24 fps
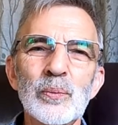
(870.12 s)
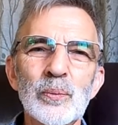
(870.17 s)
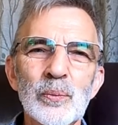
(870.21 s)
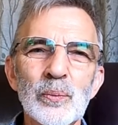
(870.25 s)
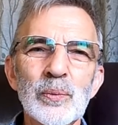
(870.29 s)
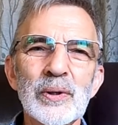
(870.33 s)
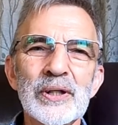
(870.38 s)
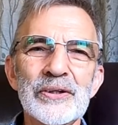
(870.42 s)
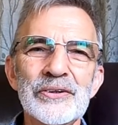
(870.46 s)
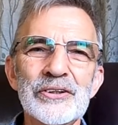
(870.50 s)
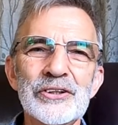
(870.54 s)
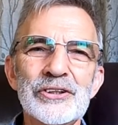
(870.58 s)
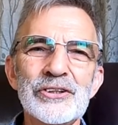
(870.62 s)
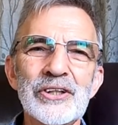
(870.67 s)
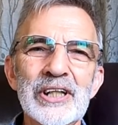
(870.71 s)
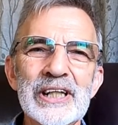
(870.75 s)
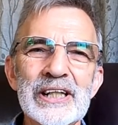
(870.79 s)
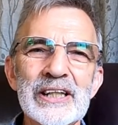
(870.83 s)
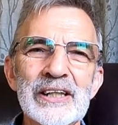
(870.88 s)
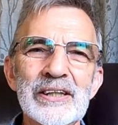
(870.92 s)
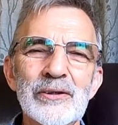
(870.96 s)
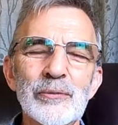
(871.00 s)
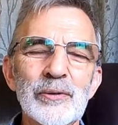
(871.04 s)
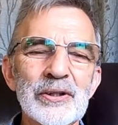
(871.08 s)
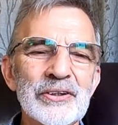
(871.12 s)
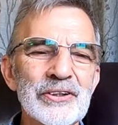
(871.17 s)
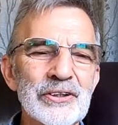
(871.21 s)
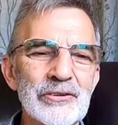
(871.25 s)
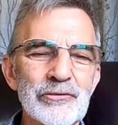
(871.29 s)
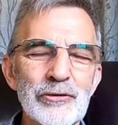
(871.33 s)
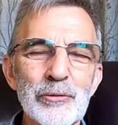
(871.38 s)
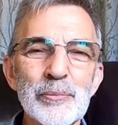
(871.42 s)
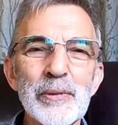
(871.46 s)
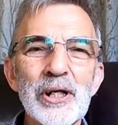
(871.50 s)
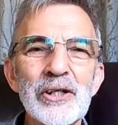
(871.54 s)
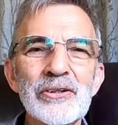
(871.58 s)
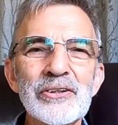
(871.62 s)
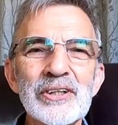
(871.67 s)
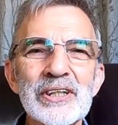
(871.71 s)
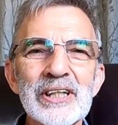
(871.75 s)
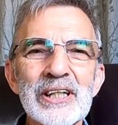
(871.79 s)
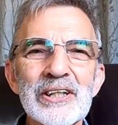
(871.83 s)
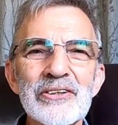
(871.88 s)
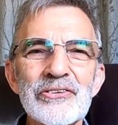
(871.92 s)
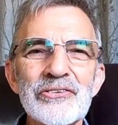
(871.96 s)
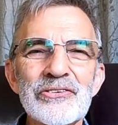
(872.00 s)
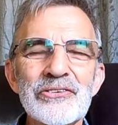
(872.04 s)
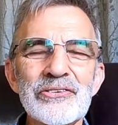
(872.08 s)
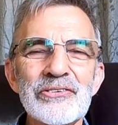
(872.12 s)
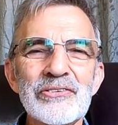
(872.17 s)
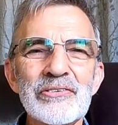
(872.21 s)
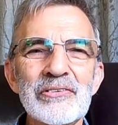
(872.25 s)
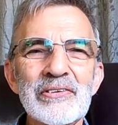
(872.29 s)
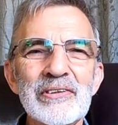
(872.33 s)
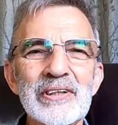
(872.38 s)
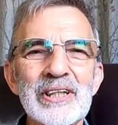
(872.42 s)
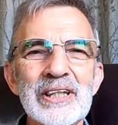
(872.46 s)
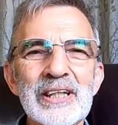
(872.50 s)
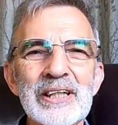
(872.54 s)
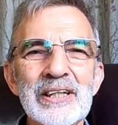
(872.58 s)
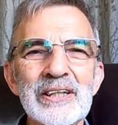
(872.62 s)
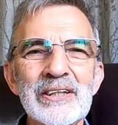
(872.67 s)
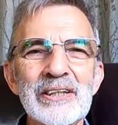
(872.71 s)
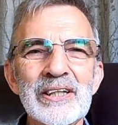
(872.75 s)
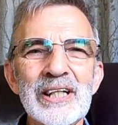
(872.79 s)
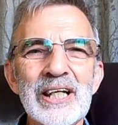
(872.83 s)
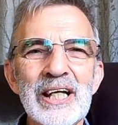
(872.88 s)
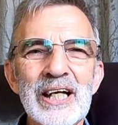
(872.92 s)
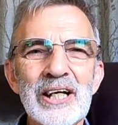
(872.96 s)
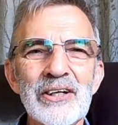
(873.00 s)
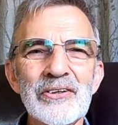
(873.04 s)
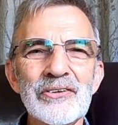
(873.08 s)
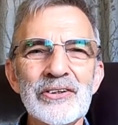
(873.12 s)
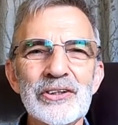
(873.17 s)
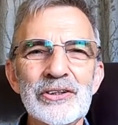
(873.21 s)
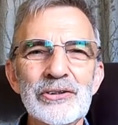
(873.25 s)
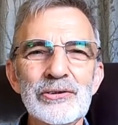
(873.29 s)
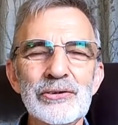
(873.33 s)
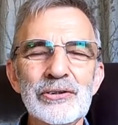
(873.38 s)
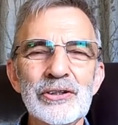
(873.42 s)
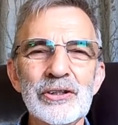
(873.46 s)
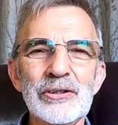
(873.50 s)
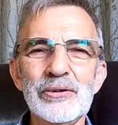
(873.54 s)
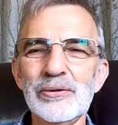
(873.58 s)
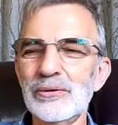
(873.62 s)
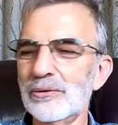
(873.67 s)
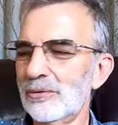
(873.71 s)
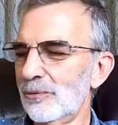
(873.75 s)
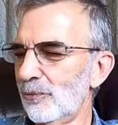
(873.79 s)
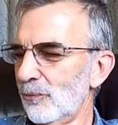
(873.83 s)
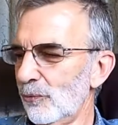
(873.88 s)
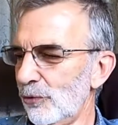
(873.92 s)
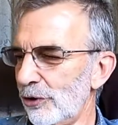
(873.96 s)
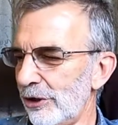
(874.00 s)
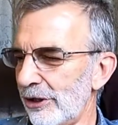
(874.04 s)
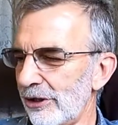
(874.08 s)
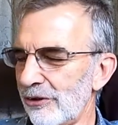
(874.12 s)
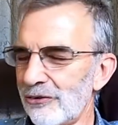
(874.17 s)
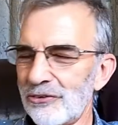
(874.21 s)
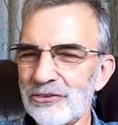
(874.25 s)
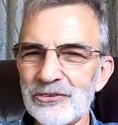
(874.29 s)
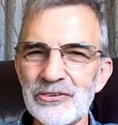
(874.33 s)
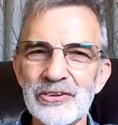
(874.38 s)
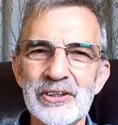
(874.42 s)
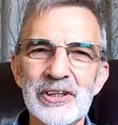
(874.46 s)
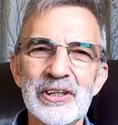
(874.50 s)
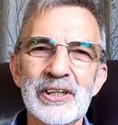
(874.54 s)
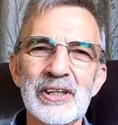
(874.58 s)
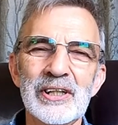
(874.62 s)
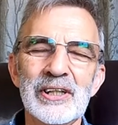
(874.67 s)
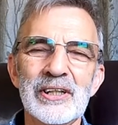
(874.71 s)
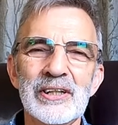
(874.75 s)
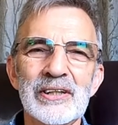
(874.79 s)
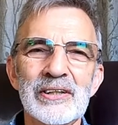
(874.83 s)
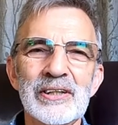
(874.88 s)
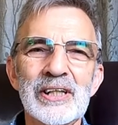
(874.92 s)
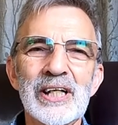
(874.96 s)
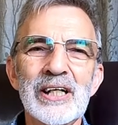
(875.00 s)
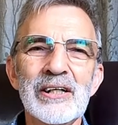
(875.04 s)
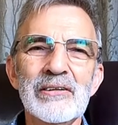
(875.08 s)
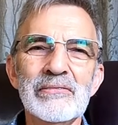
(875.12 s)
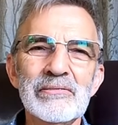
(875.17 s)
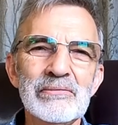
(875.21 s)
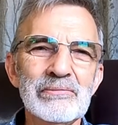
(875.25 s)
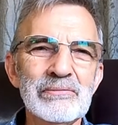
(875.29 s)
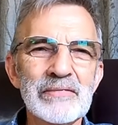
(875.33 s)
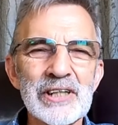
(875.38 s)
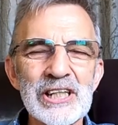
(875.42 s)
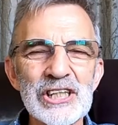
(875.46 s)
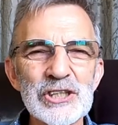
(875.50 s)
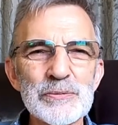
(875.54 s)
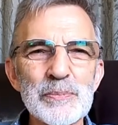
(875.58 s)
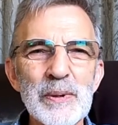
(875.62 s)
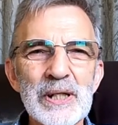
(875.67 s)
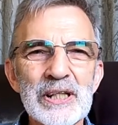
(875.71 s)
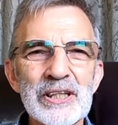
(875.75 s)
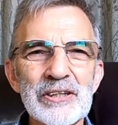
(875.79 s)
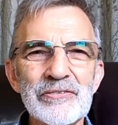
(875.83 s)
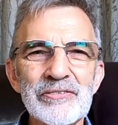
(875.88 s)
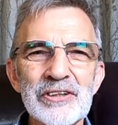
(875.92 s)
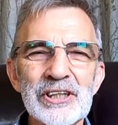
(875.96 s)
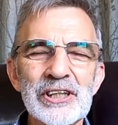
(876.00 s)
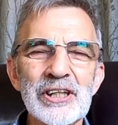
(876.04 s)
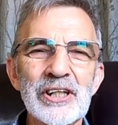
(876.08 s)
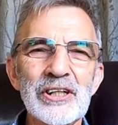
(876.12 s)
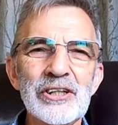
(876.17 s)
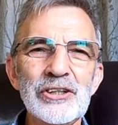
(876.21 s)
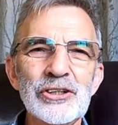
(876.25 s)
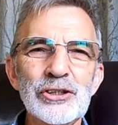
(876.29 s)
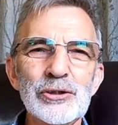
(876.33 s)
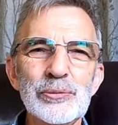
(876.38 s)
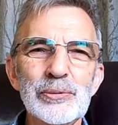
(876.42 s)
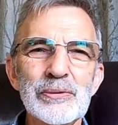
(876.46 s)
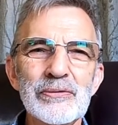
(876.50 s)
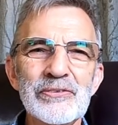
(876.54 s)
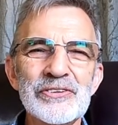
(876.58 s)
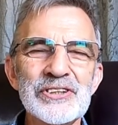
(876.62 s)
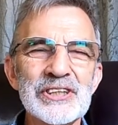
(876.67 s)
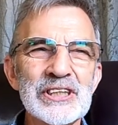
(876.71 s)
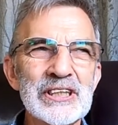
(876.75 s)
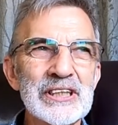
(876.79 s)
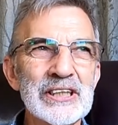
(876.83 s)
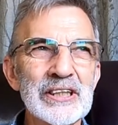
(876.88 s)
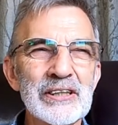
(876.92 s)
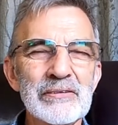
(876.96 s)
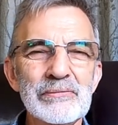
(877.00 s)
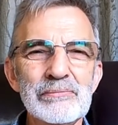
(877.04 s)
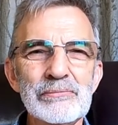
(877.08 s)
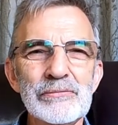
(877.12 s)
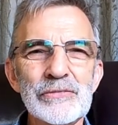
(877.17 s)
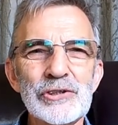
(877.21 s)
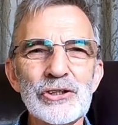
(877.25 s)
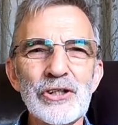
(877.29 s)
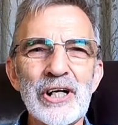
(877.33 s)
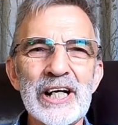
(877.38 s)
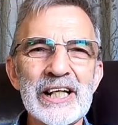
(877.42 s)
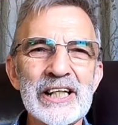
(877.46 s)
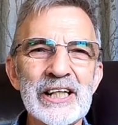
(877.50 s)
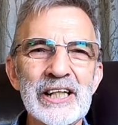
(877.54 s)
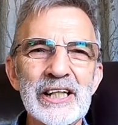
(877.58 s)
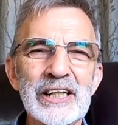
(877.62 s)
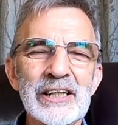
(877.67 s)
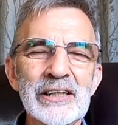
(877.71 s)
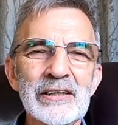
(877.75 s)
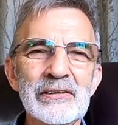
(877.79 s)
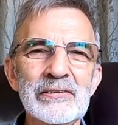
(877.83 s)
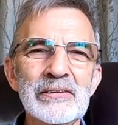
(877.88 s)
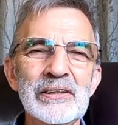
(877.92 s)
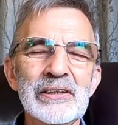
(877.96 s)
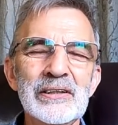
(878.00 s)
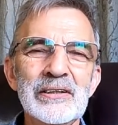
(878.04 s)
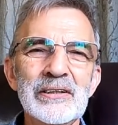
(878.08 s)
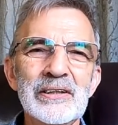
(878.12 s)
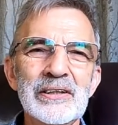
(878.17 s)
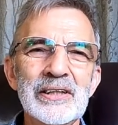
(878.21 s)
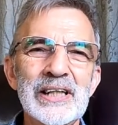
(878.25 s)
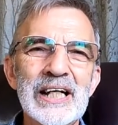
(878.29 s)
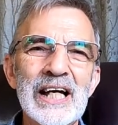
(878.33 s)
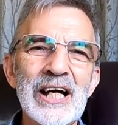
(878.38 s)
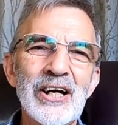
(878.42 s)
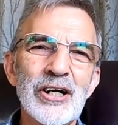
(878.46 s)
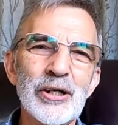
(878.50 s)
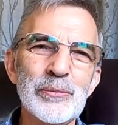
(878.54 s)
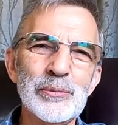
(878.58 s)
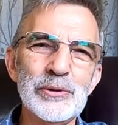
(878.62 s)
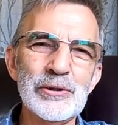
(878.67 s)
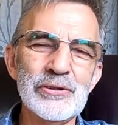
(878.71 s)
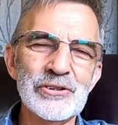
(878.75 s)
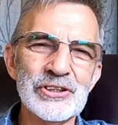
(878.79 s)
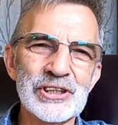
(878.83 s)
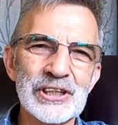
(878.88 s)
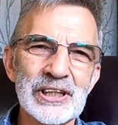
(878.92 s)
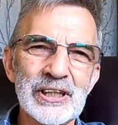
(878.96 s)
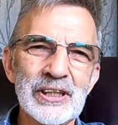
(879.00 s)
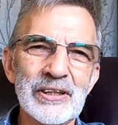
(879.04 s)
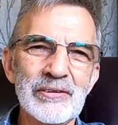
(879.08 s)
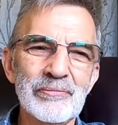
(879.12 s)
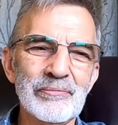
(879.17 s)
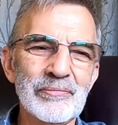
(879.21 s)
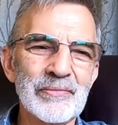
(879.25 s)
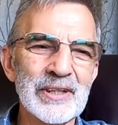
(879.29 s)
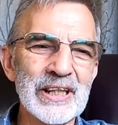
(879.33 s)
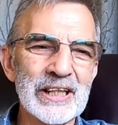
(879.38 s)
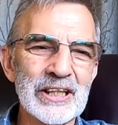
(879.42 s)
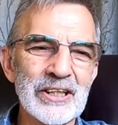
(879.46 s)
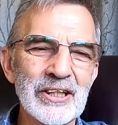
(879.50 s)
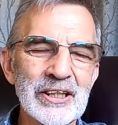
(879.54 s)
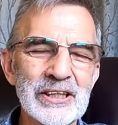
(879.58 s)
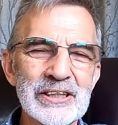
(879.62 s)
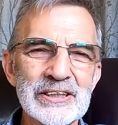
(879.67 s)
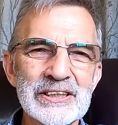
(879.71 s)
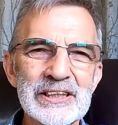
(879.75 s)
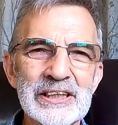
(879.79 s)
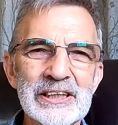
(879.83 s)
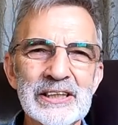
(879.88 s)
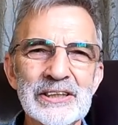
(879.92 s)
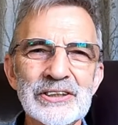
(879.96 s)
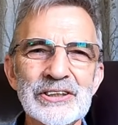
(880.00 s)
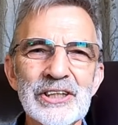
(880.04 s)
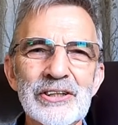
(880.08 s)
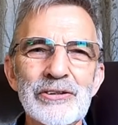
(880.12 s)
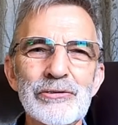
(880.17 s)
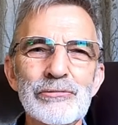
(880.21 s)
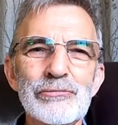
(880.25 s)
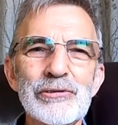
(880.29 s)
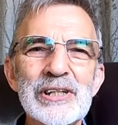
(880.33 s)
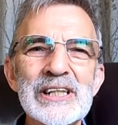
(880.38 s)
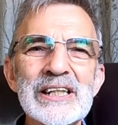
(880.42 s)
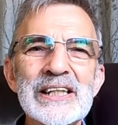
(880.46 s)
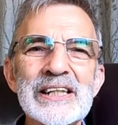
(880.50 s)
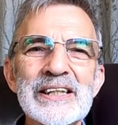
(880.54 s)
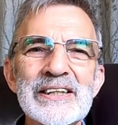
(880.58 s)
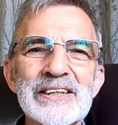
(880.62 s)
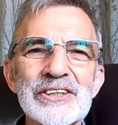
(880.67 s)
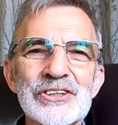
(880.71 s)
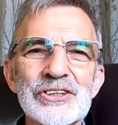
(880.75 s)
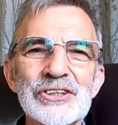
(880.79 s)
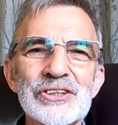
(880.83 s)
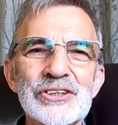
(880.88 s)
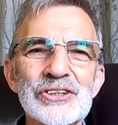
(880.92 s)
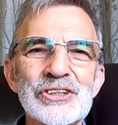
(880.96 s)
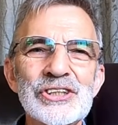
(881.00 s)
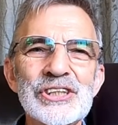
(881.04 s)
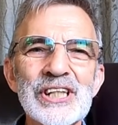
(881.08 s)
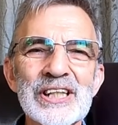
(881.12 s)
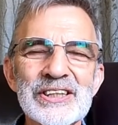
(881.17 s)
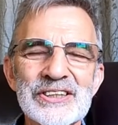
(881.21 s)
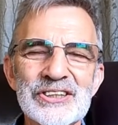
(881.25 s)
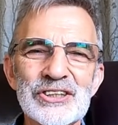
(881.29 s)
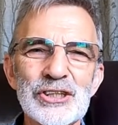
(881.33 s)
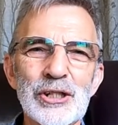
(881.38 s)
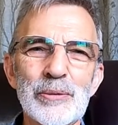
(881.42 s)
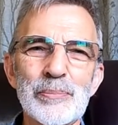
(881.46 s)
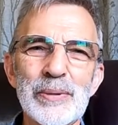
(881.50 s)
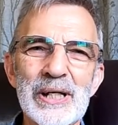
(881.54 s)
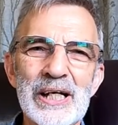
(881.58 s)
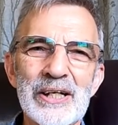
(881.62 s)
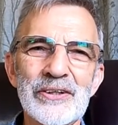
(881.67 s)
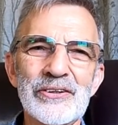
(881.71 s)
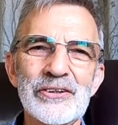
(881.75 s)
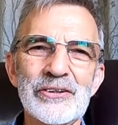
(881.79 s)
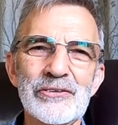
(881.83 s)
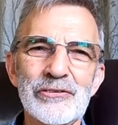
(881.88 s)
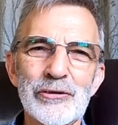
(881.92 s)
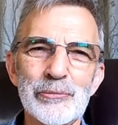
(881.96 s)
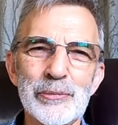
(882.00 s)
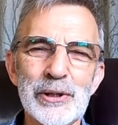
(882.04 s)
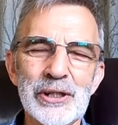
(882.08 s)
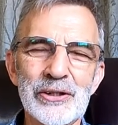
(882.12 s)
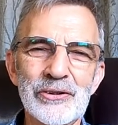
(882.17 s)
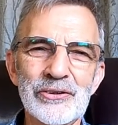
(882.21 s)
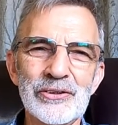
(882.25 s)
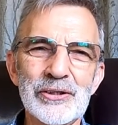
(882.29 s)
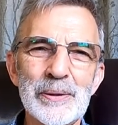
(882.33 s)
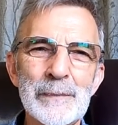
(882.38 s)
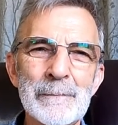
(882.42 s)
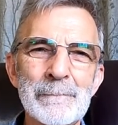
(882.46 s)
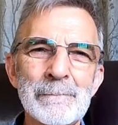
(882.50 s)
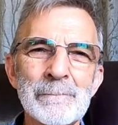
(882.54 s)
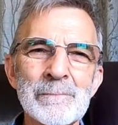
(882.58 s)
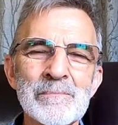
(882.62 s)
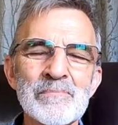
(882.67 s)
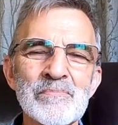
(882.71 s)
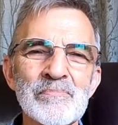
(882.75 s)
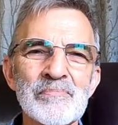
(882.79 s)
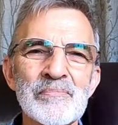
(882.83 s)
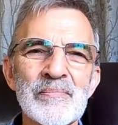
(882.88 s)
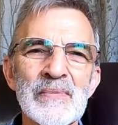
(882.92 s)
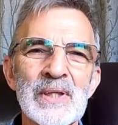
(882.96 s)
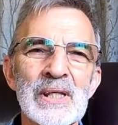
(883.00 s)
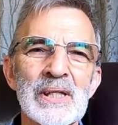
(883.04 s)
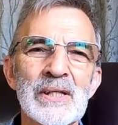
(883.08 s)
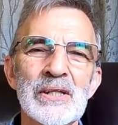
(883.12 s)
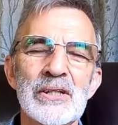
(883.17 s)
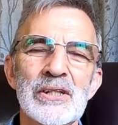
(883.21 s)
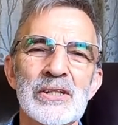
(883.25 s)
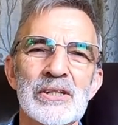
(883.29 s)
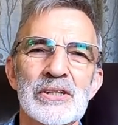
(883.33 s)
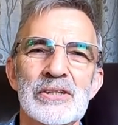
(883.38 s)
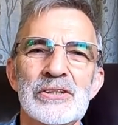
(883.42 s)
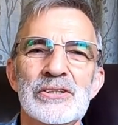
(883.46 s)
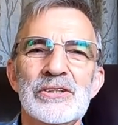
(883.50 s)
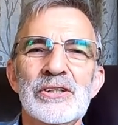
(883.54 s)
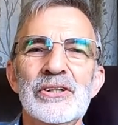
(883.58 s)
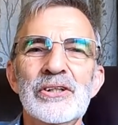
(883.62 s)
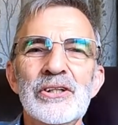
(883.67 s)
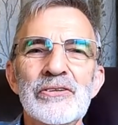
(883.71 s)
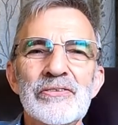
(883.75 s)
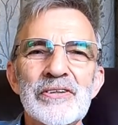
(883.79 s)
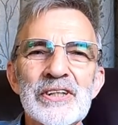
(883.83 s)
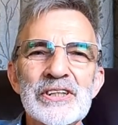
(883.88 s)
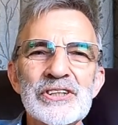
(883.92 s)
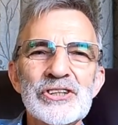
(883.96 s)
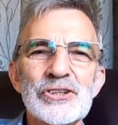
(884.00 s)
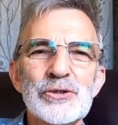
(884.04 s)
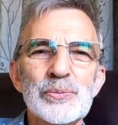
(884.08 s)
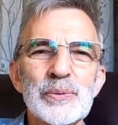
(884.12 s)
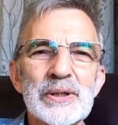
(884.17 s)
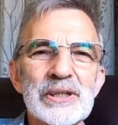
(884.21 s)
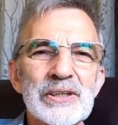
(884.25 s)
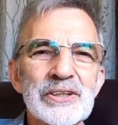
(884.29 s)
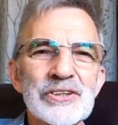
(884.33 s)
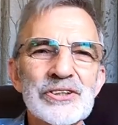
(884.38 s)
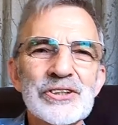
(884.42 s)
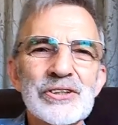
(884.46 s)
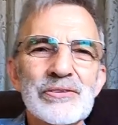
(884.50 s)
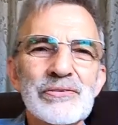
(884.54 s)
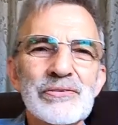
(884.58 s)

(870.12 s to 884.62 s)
what the remote does and how the unit works. Now, as part of the video, you will have seen it tracking how I'm using it, that kind of thing. So really this is just about the remote. So if I swing this